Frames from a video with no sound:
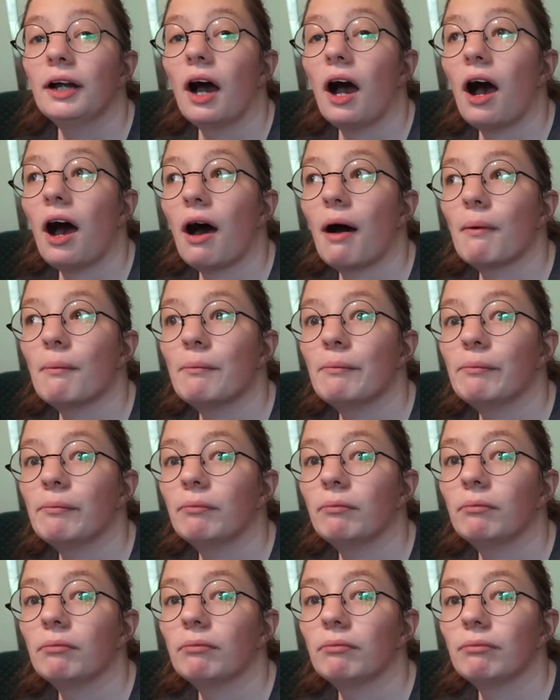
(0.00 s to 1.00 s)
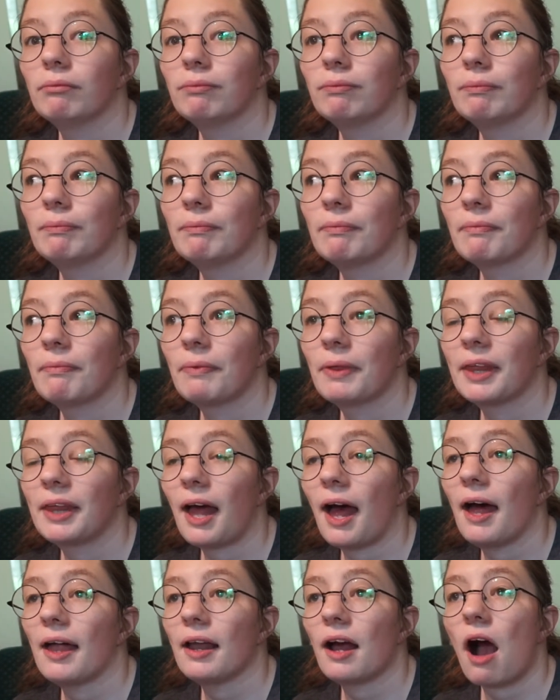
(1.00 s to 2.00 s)

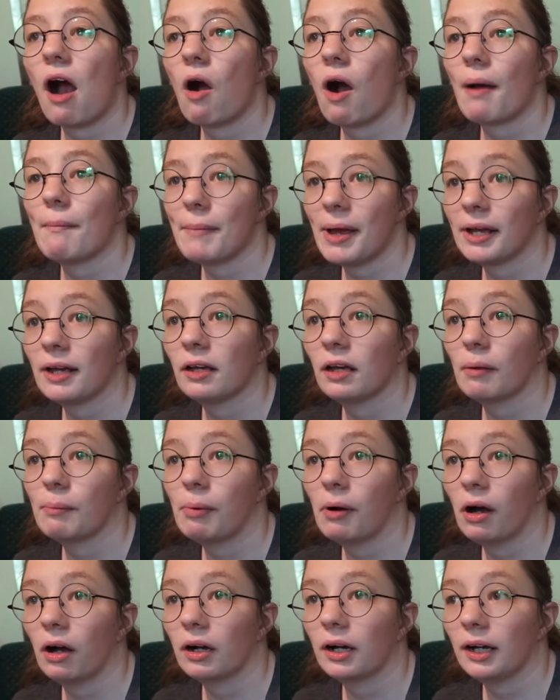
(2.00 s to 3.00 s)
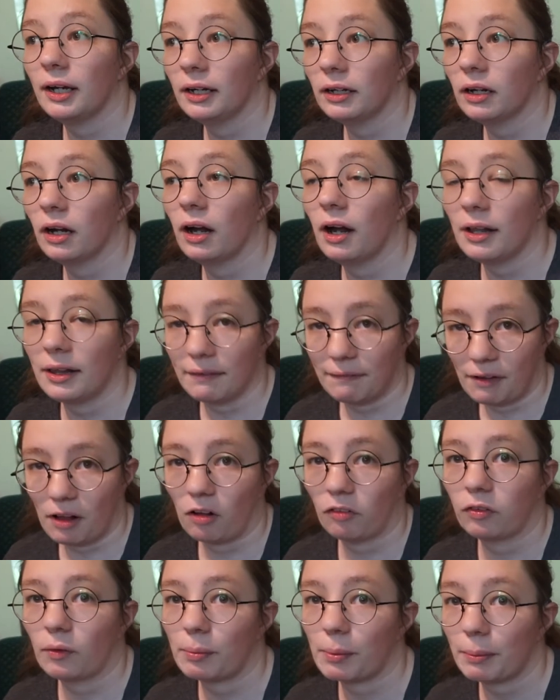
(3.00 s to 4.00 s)
said, oh, I'm making a book, here, it's
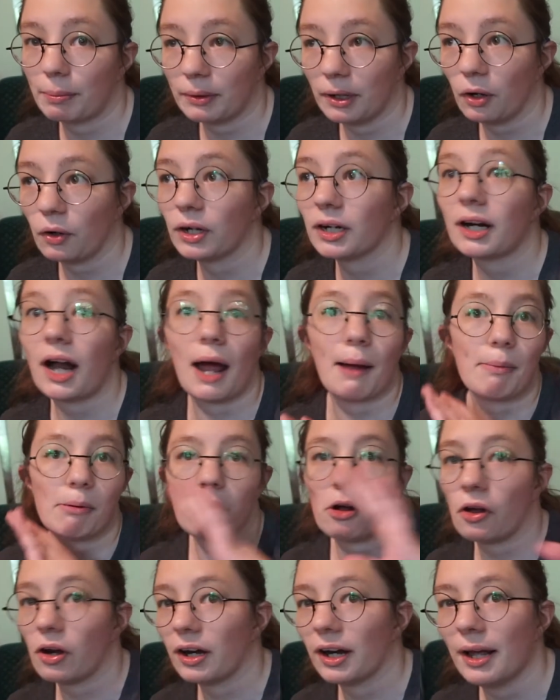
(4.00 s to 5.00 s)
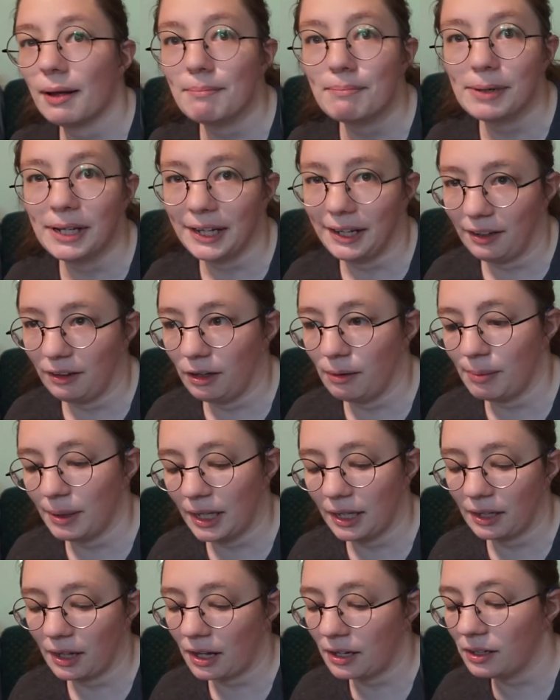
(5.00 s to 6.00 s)
available for pre-order, I pre-ordered it immediately
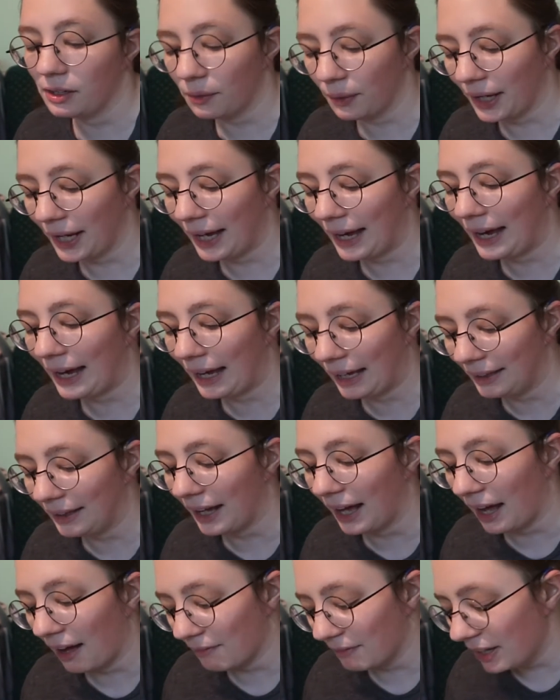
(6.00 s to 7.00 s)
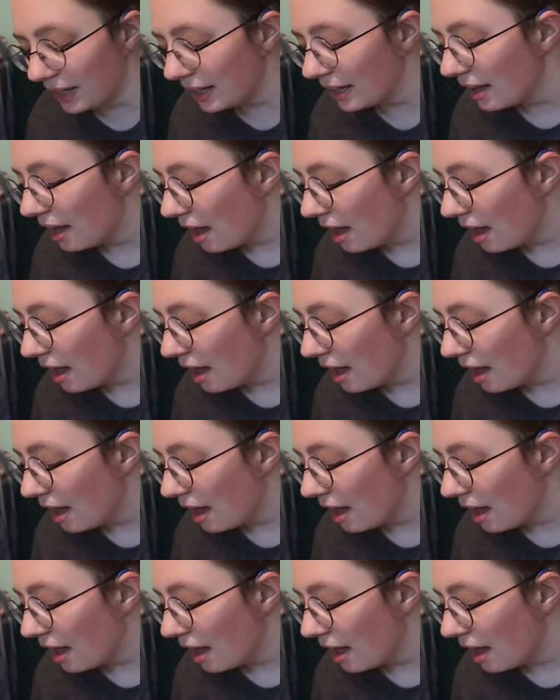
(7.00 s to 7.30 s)
because I knew I had to have it.